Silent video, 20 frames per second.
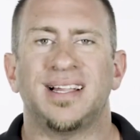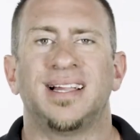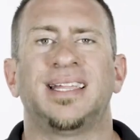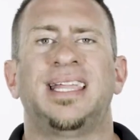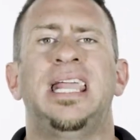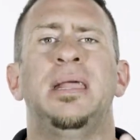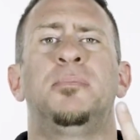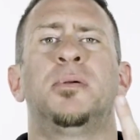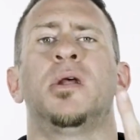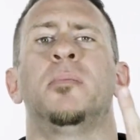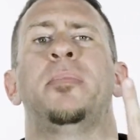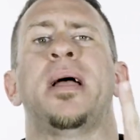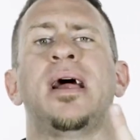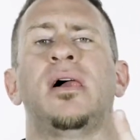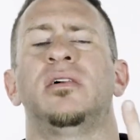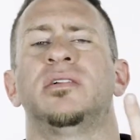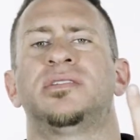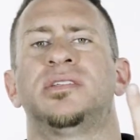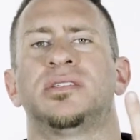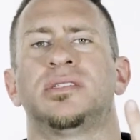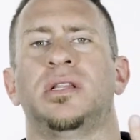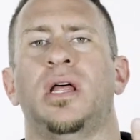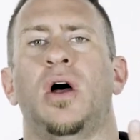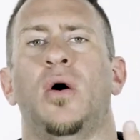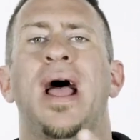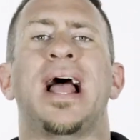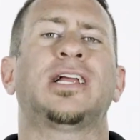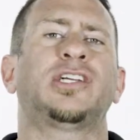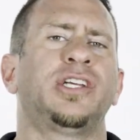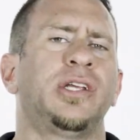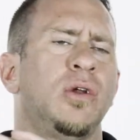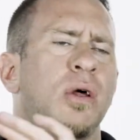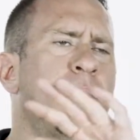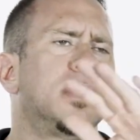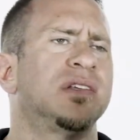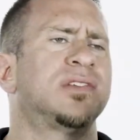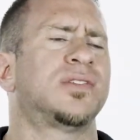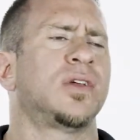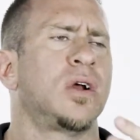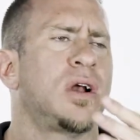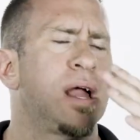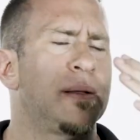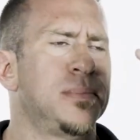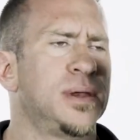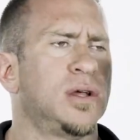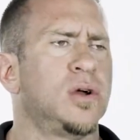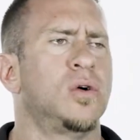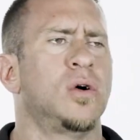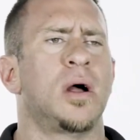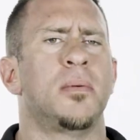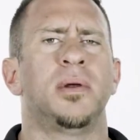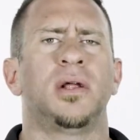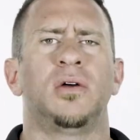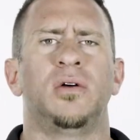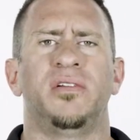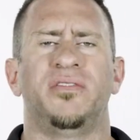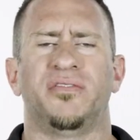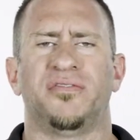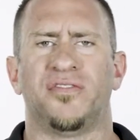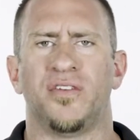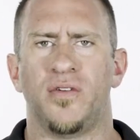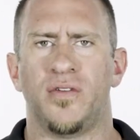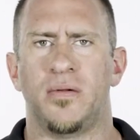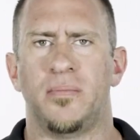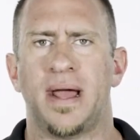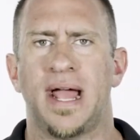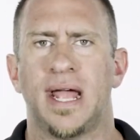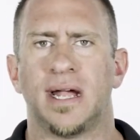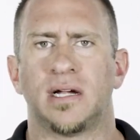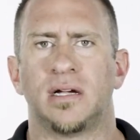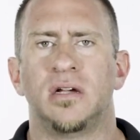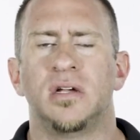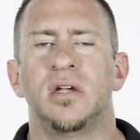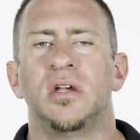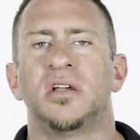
keep your balances low. Actually, no, I'm gonna go even further back.